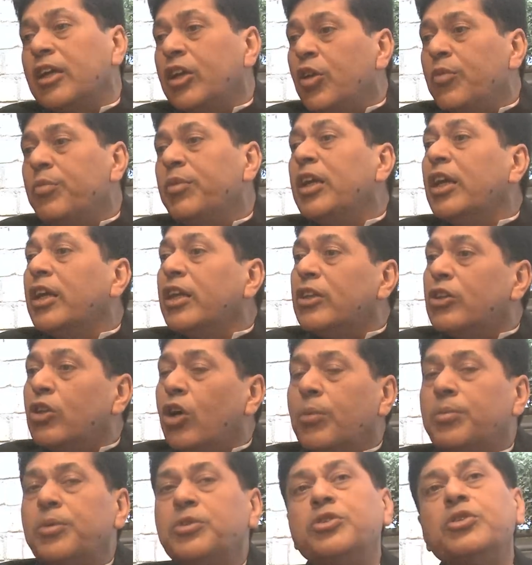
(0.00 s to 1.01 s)
Give me another
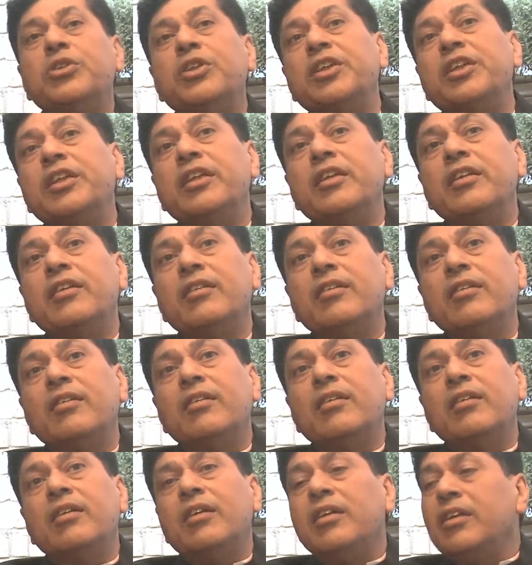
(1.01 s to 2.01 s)
opportunity.
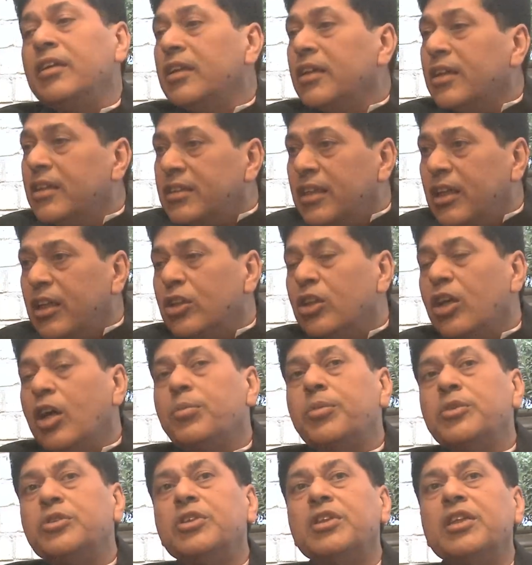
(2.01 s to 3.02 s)
Here's another
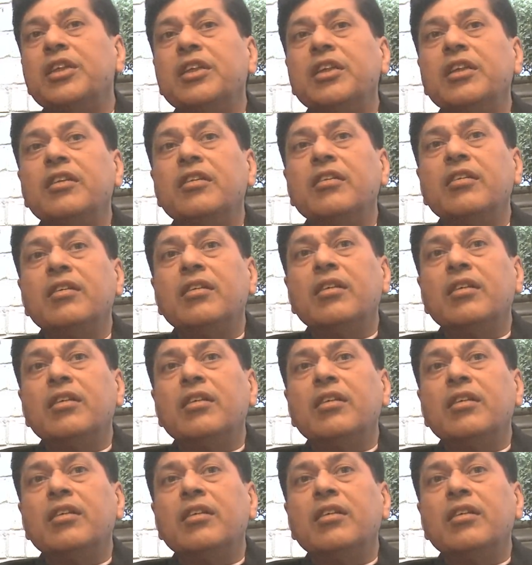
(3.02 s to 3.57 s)
opportunity.